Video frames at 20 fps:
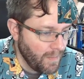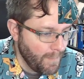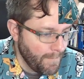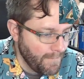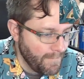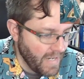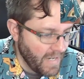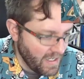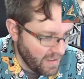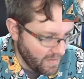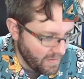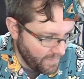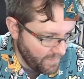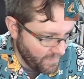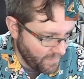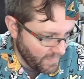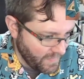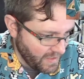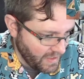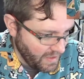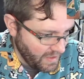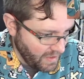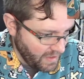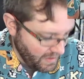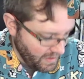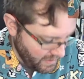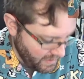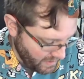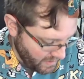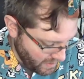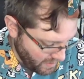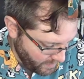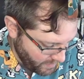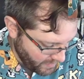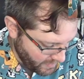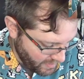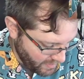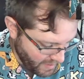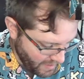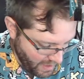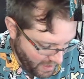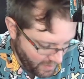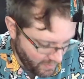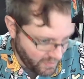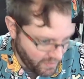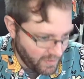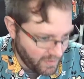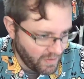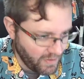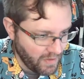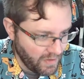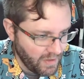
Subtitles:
Bam. And help her out.